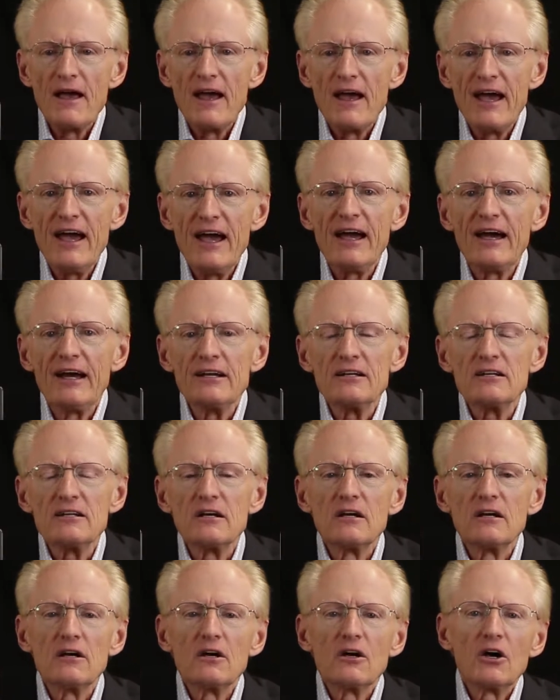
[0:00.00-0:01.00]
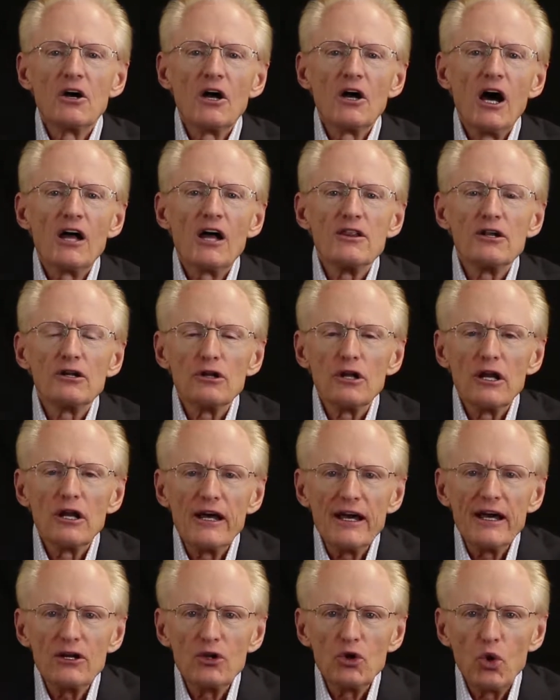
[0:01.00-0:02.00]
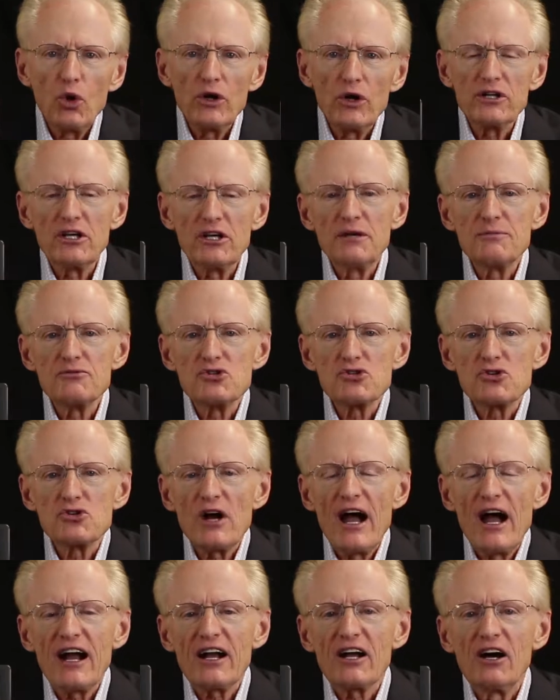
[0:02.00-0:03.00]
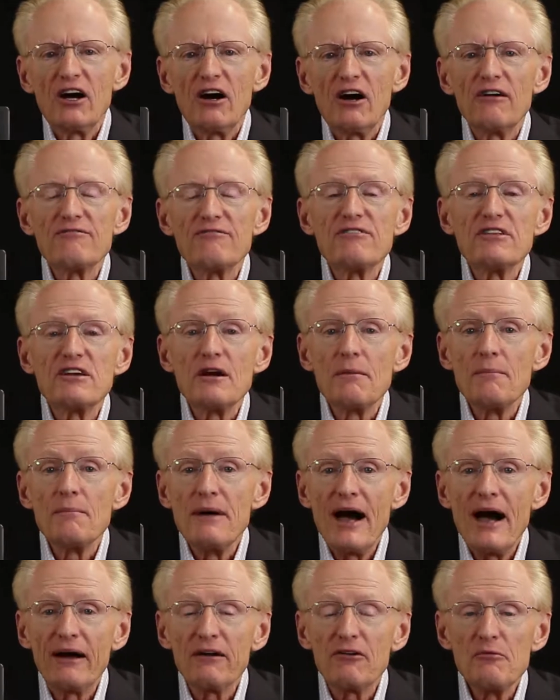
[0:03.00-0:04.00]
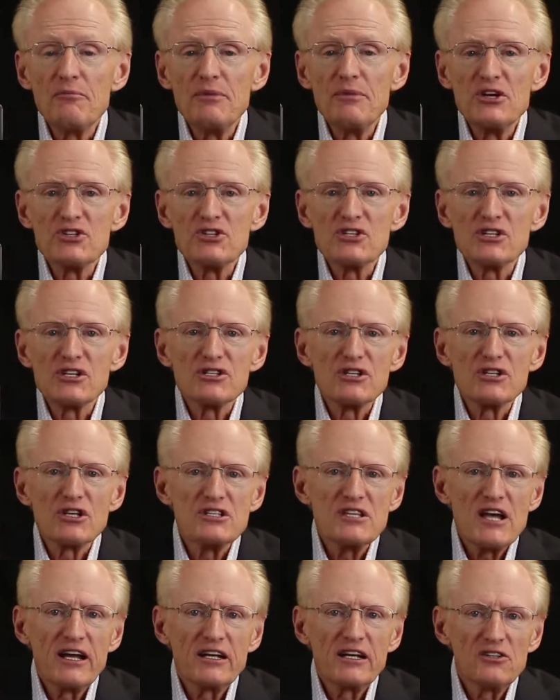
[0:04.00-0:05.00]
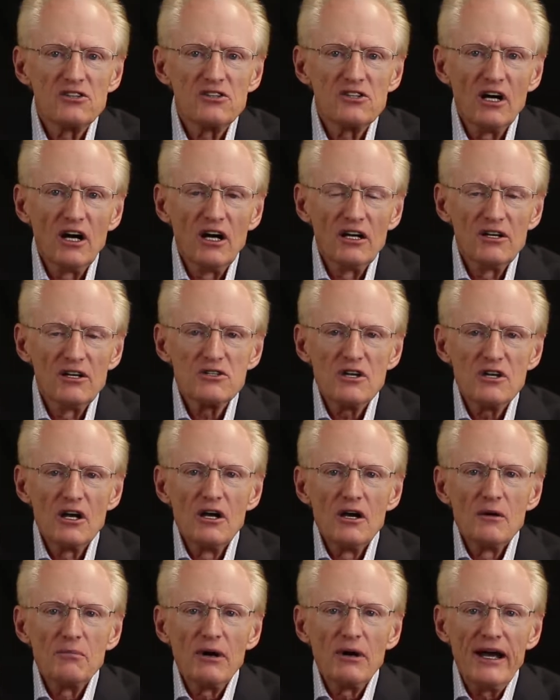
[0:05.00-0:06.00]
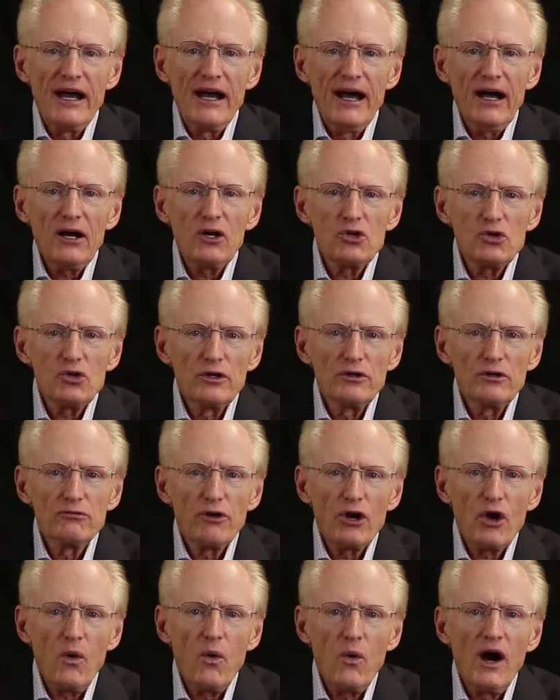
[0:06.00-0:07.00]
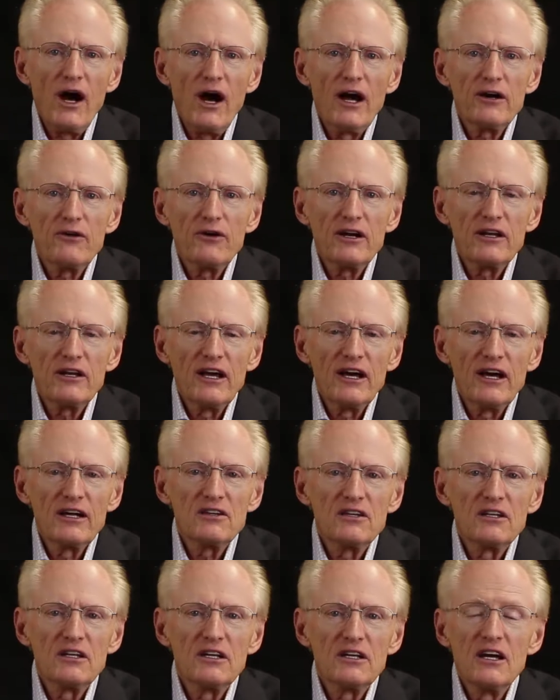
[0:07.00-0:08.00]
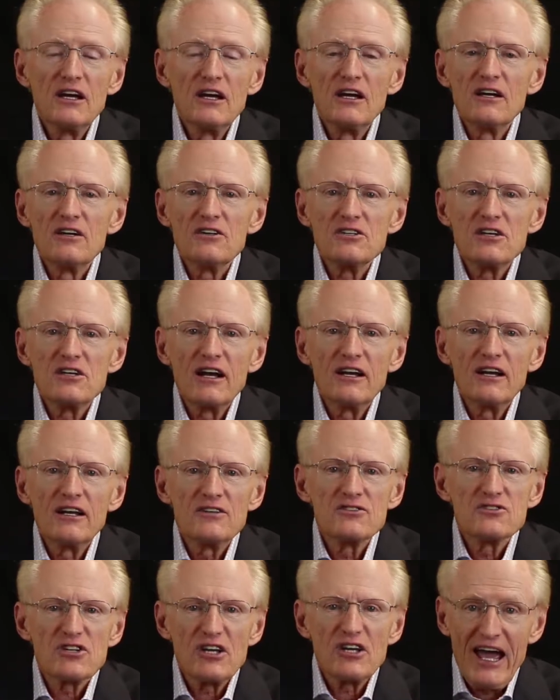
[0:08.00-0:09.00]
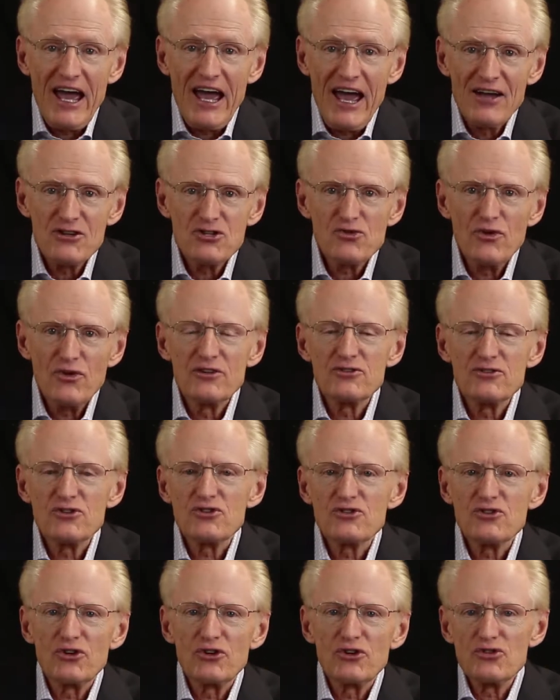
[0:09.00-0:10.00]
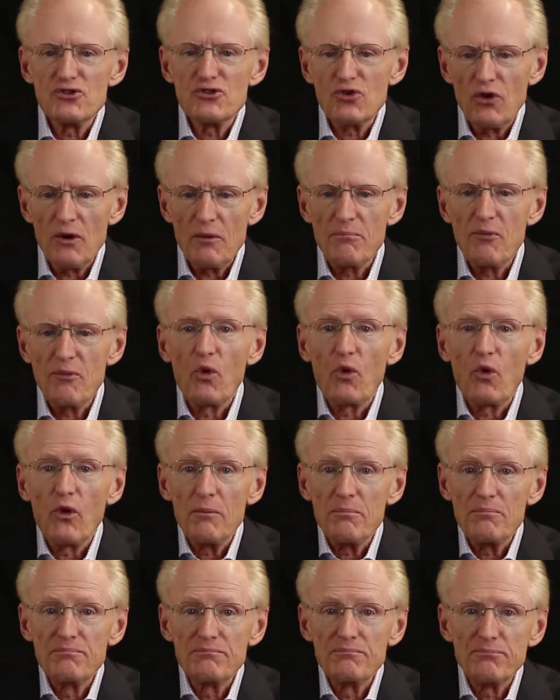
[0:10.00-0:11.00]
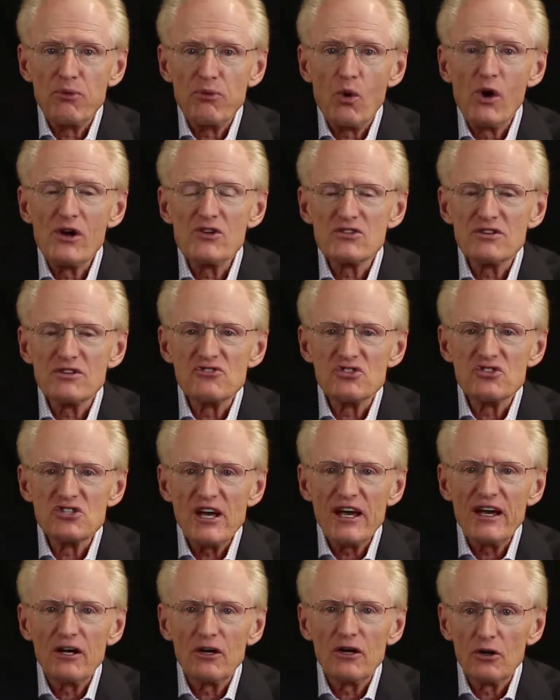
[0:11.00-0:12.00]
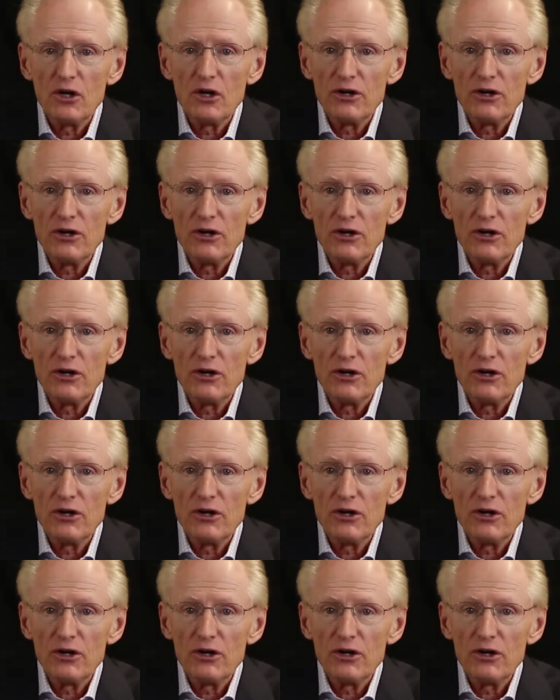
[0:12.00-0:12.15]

And the landlord keeps track of the amount of business the tenant does by actually requiring that the tenant's cash registers or points of sale